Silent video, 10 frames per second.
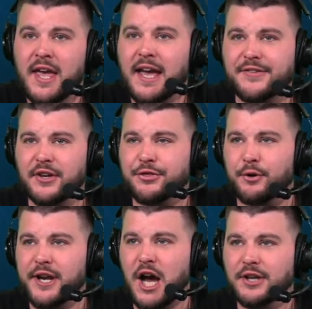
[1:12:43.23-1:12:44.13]
It's a
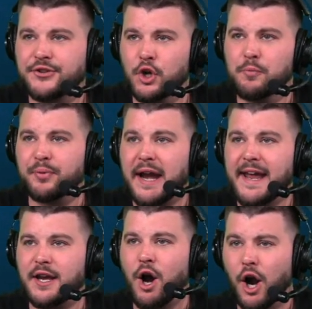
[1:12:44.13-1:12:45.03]
three-on-two
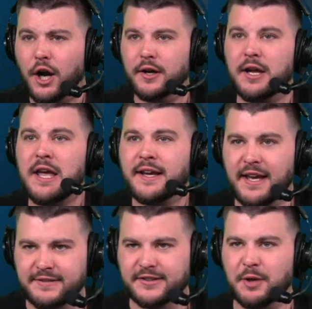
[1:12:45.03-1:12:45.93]
break. Hart
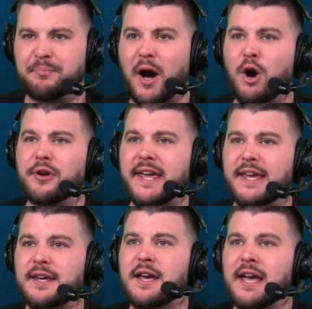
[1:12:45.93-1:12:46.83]
kicks it to Bogey.